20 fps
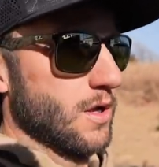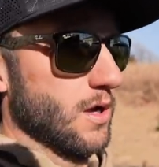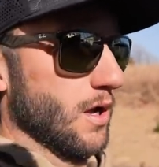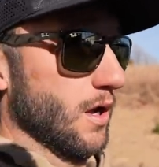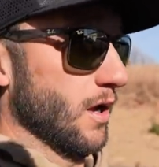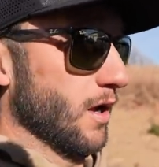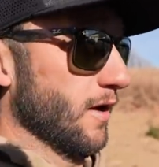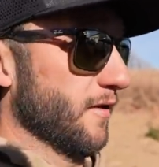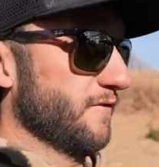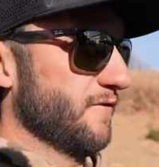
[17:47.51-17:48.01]

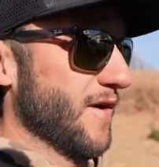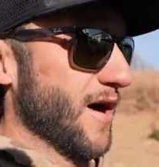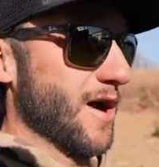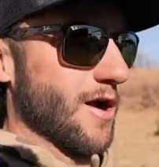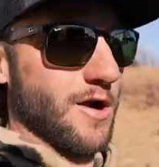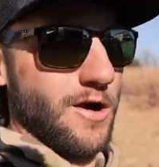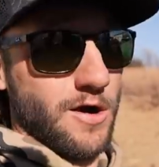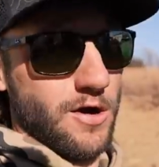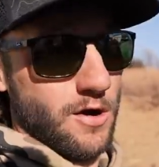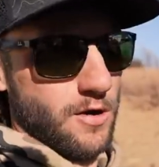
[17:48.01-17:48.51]
uh,
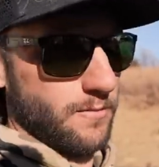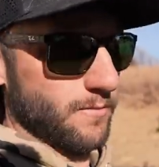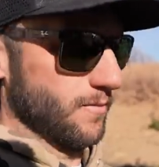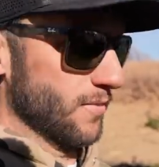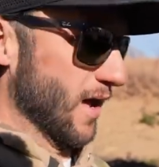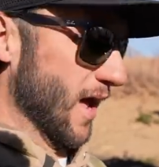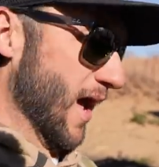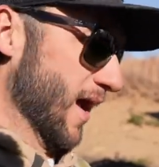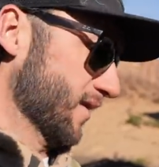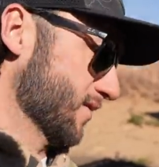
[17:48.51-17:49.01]
firearm
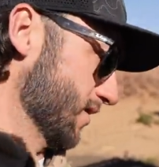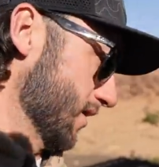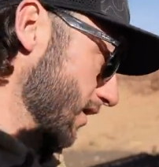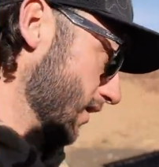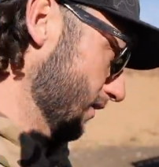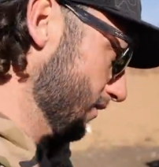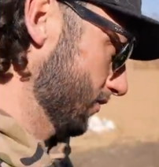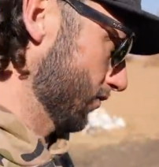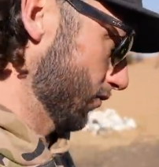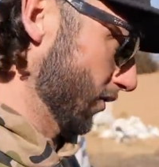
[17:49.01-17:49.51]

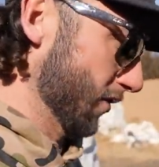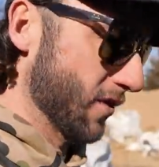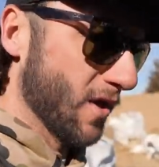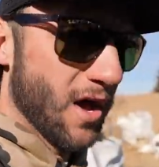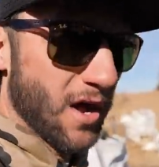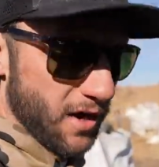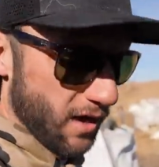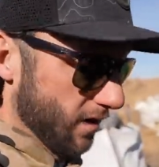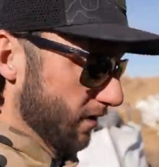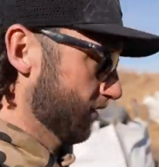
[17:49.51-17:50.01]
accidents with
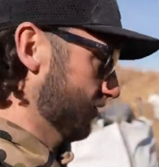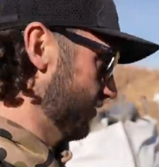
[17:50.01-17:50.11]
hunting.